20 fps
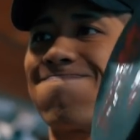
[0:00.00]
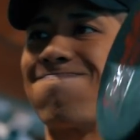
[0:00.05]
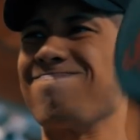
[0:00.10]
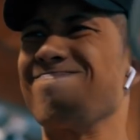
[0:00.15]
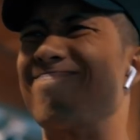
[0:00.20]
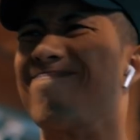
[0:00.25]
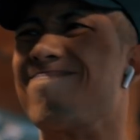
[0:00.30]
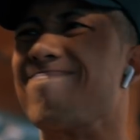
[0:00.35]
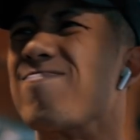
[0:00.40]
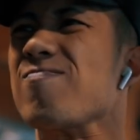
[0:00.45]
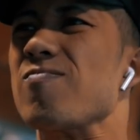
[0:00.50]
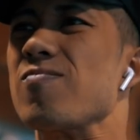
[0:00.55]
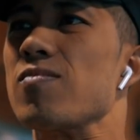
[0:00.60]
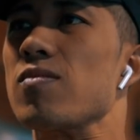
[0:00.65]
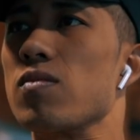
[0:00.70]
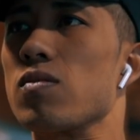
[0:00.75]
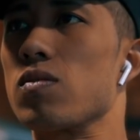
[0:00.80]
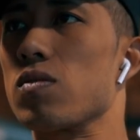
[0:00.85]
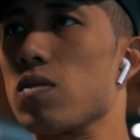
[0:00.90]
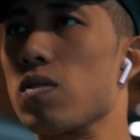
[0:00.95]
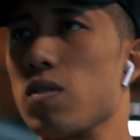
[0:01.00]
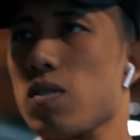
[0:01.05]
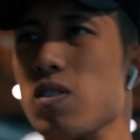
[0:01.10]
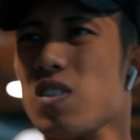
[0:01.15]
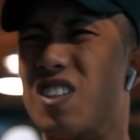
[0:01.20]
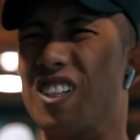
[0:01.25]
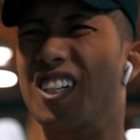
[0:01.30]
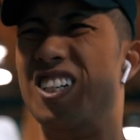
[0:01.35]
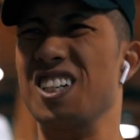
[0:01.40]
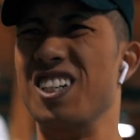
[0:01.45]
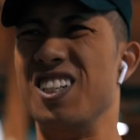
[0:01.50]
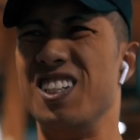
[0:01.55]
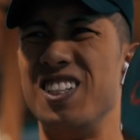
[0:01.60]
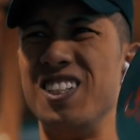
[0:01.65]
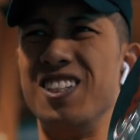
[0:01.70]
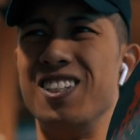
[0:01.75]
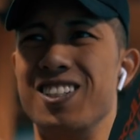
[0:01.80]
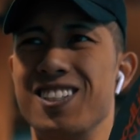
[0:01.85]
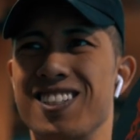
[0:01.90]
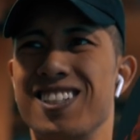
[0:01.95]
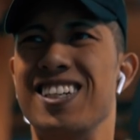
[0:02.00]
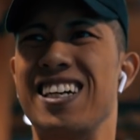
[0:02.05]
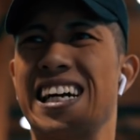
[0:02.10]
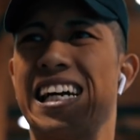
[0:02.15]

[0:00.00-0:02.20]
an upper, lower, and a full body day. I'm